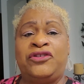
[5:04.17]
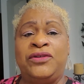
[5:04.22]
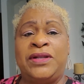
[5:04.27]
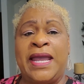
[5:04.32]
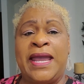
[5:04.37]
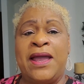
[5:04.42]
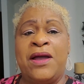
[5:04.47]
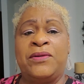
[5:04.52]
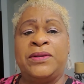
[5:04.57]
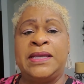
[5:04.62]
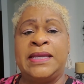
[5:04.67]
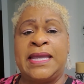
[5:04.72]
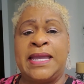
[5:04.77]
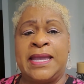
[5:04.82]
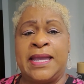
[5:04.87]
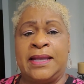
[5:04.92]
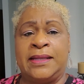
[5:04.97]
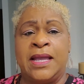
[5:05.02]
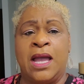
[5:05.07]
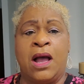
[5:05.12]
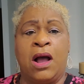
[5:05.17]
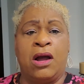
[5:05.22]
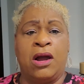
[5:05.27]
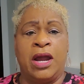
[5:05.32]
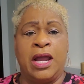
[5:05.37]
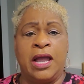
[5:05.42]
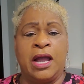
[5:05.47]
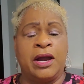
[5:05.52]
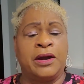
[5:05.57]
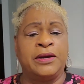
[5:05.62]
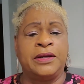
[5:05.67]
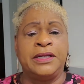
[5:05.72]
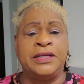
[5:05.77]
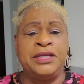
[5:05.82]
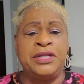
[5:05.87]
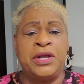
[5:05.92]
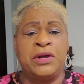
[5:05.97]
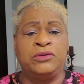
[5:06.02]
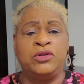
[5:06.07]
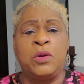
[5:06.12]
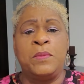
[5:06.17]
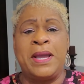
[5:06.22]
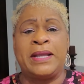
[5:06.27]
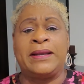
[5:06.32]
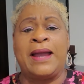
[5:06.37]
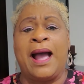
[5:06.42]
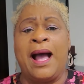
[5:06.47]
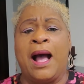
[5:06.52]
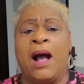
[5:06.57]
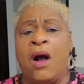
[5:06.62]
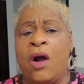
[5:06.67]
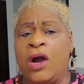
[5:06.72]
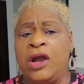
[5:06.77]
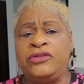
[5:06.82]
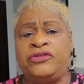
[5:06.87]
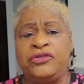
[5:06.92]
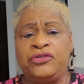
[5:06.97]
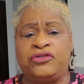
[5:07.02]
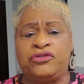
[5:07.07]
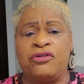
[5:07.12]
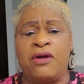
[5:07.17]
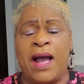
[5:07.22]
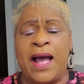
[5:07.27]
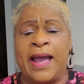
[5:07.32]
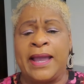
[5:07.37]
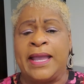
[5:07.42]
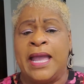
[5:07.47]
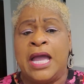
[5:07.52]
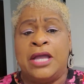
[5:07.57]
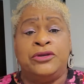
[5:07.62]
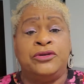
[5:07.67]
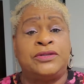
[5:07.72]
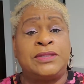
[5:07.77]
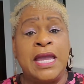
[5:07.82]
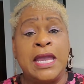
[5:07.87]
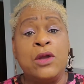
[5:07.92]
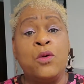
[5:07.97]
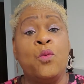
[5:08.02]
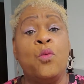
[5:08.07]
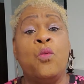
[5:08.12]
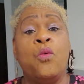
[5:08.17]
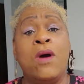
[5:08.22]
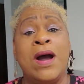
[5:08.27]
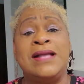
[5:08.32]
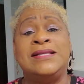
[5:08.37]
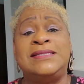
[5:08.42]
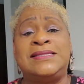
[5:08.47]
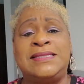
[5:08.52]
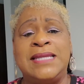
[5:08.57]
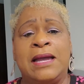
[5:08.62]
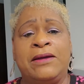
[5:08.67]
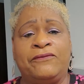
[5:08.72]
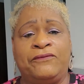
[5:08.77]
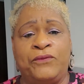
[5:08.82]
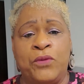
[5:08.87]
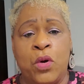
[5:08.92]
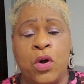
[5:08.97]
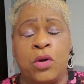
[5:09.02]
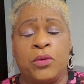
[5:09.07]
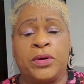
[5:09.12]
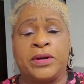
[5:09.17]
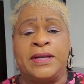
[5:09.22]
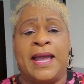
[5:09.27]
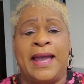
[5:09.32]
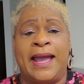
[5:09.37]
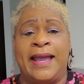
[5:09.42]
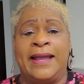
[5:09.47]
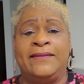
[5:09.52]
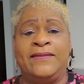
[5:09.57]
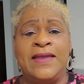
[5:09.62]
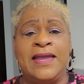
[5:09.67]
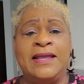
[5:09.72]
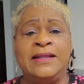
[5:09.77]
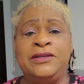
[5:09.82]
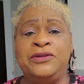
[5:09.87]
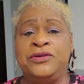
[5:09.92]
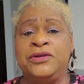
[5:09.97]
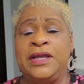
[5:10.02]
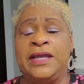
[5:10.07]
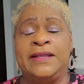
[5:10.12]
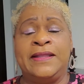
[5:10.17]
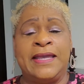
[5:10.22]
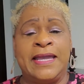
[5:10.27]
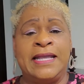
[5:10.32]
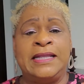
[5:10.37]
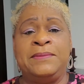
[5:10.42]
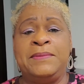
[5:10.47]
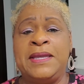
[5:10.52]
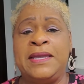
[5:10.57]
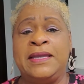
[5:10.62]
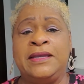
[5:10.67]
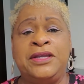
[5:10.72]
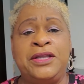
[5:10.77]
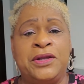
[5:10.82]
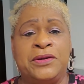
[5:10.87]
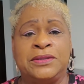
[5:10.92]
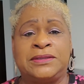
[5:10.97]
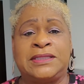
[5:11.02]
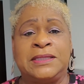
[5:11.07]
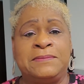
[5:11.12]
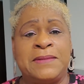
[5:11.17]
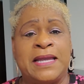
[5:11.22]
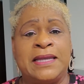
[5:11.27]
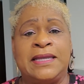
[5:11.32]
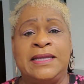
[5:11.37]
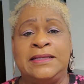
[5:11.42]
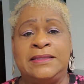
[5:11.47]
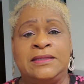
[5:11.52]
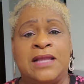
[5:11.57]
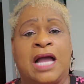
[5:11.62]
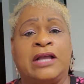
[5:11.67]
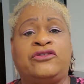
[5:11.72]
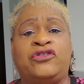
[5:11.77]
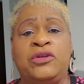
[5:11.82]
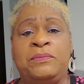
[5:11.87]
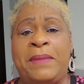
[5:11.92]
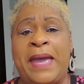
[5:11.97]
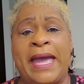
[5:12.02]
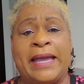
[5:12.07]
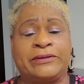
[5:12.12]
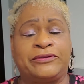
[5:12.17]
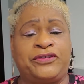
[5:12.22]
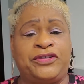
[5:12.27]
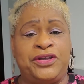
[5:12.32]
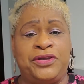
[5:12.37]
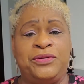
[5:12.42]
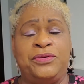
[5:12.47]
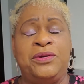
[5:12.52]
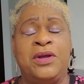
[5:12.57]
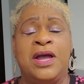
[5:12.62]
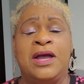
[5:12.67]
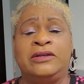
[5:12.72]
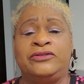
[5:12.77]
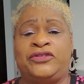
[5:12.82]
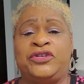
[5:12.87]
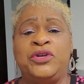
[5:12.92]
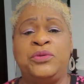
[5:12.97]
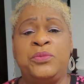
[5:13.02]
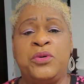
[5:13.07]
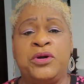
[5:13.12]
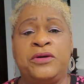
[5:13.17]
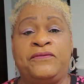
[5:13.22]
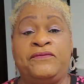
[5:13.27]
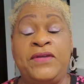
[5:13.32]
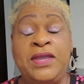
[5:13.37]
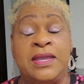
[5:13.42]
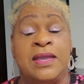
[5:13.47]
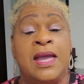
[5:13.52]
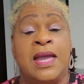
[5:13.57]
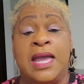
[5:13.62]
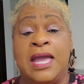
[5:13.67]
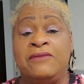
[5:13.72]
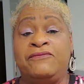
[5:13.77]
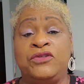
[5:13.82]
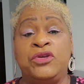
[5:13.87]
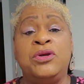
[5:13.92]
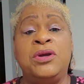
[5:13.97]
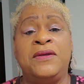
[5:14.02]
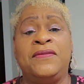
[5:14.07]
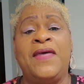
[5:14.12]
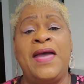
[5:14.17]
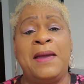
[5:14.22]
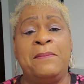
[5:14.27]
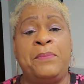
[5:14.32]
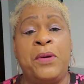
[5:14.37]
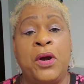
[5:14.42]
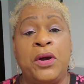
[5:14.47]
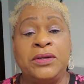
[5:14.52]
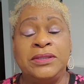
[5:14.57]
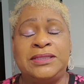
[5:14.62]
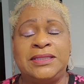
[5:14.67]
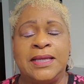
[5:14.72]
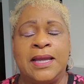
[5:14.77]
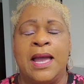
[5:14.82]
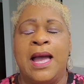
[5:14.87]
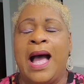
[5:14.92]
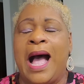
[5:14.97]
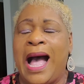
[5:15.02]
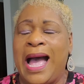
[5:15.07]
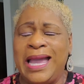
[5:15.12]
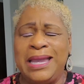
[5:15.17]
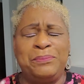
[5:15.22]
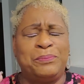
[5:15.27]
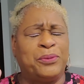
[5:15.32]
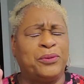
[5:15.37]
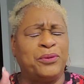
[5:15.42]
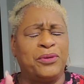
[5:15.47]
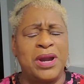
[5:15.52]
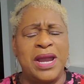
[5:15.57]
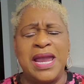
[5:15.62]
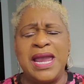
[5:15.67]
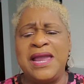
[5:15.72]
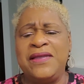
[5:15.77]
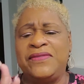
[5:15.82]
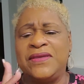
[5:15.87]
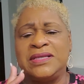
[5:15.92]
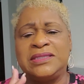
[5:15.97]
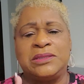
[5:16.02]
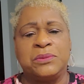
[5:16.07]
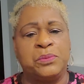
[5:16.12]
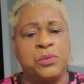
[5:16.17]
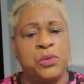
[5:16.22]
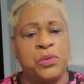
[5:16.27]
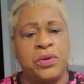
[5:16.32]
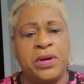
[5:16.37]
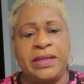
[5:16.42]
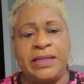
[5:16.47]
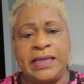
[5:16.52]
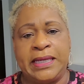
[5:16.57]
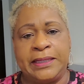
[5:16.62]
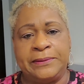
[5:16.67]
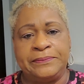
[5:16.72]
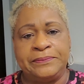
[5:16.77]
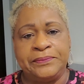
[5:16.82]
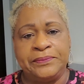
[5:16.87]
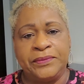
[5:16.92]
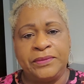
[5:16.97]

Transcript: you down again, or, you know, no matter how hard you try, you take one step forward and then the enemy, you know, it seems like he knocks you back two more feet. If you're that person, I pray this morning